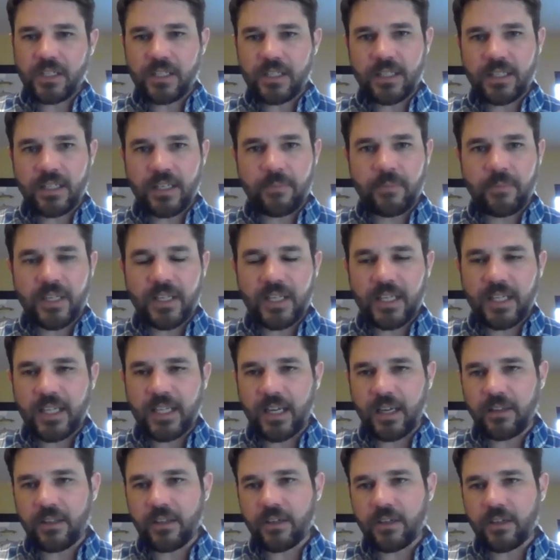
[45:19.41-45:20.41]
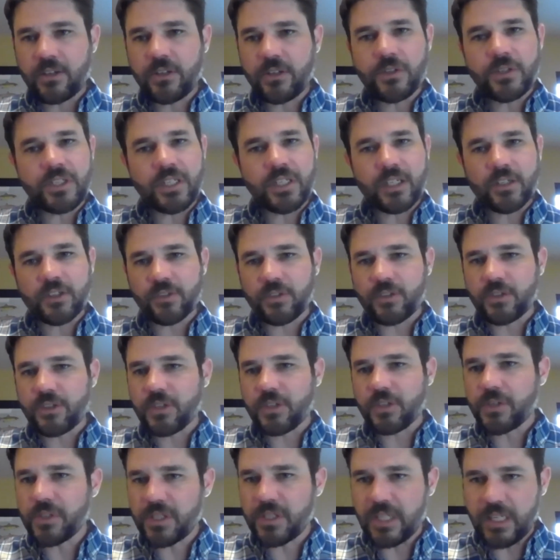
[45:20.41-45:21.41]
is coming together, who's
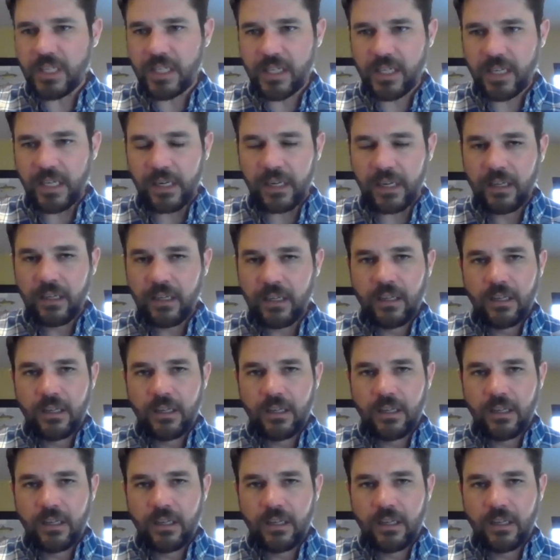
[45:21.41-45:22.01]
introducing it,